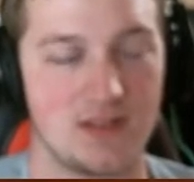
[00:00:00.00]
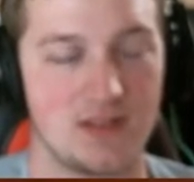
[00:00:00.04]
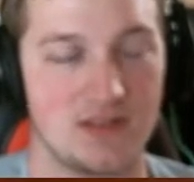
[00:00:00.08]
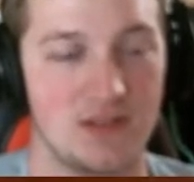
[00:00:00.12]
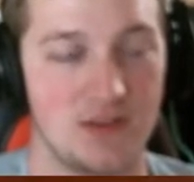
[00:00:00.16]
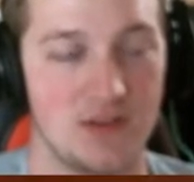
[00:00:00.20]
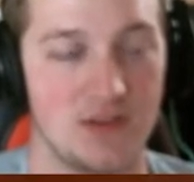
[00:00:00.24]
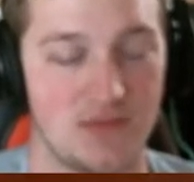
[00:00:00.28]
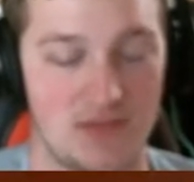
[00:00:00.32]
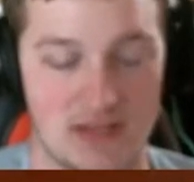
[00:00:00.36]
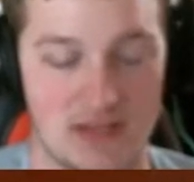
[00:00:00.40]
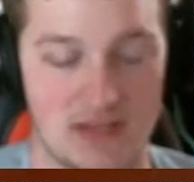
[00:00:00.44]

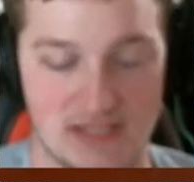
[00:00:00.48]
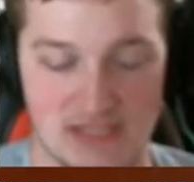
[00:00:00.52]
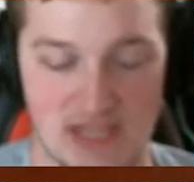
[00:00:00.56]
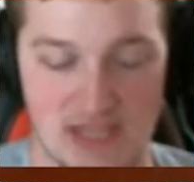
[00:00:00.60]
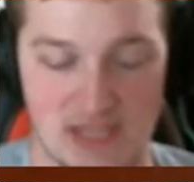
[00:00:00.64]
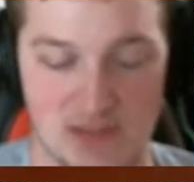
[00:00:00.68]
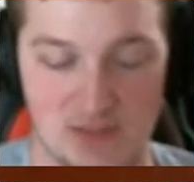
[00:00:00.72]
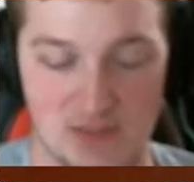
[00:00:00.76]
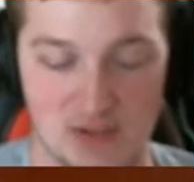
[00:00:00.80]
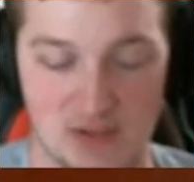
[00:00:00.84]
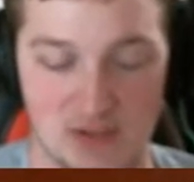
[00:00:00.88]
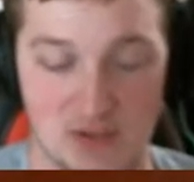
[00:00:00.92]
Your face
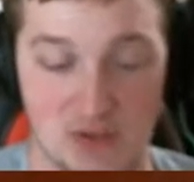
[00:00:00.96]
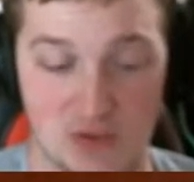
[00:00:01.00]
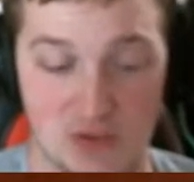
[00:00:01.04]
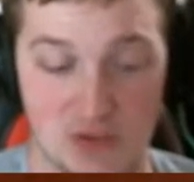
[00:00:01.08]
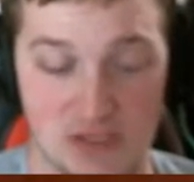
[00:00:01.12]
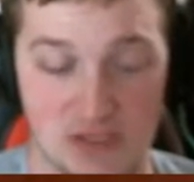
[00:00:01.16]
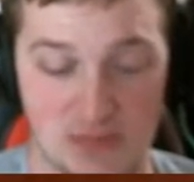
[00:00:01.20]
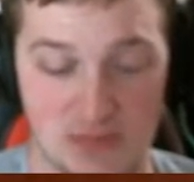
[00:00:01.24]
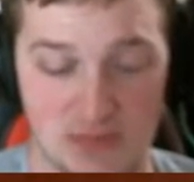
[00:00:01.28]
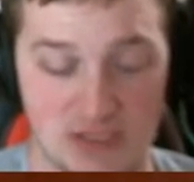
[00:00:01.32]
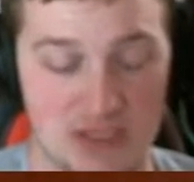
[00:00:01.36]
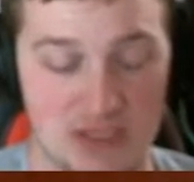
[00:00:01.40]
cam looks
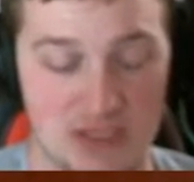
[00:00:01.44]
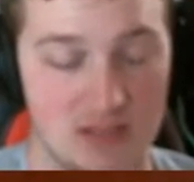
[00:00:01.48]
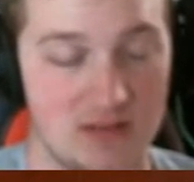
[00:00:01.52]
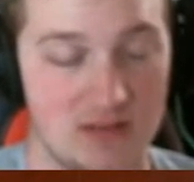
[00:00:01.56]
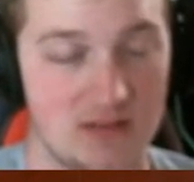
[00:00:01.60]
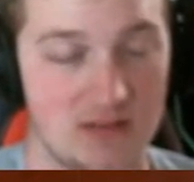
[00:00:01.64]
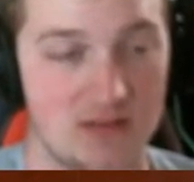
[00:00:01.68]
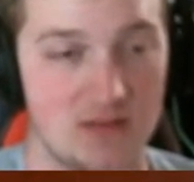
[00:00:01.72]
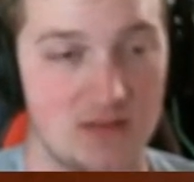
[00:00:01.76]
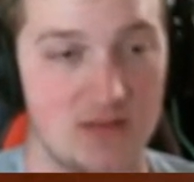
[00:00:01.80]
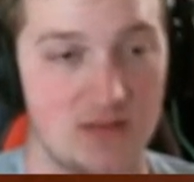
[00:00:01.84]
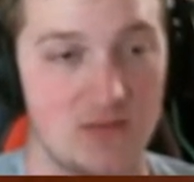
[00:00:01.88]
creepy?
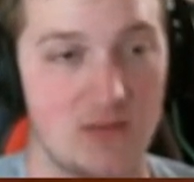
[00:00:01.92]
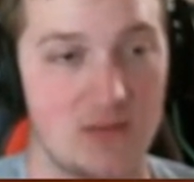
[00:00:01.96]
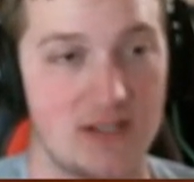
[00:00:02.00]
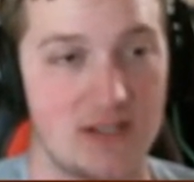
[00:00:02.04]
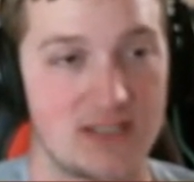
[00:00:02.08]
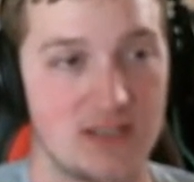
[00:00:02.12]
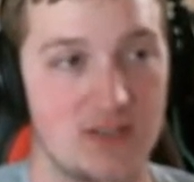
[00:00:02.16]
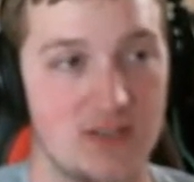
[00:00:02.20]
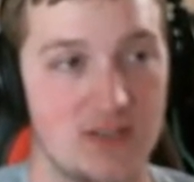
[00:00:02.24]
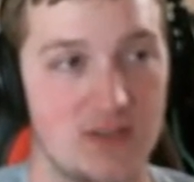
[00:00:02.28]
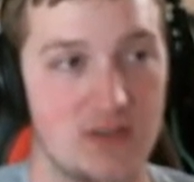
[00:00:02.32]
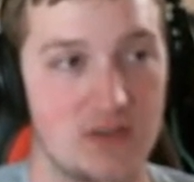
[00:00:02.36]
Why
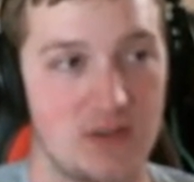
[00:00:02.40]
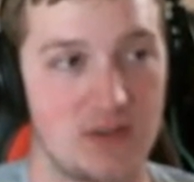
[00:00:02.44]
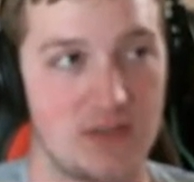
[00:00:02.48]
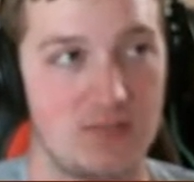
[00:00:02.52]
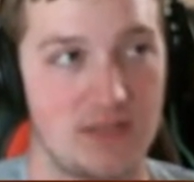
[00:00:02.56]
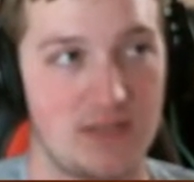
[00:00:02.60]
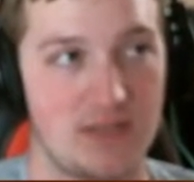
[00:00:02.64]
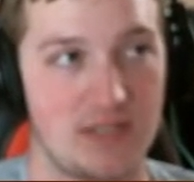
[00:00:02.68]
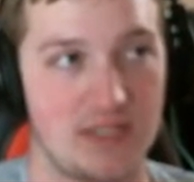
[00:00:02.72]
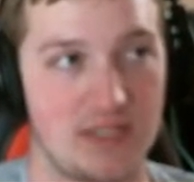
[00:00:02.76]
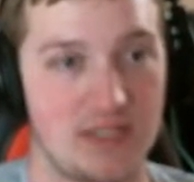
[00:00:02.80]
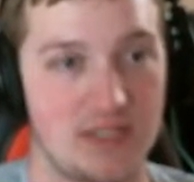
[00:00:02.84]
does it look creepy?